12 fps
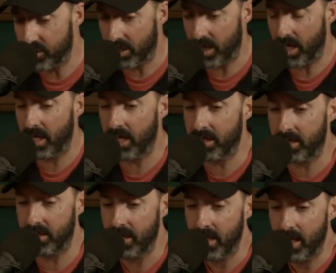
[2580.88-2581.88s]
she got,
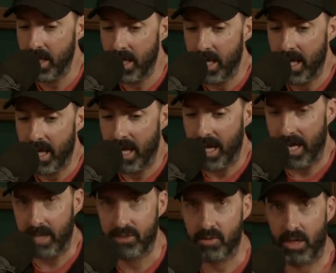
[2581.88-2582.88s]
and
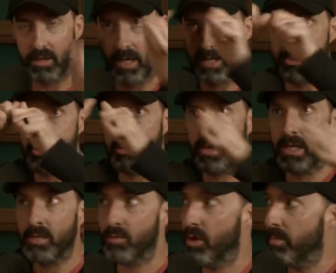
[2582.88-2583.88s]
and I so I, I
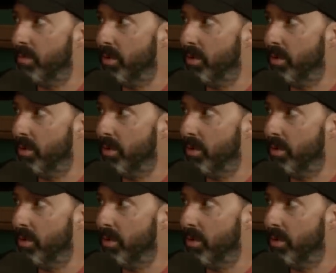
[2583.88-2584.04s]
string the rope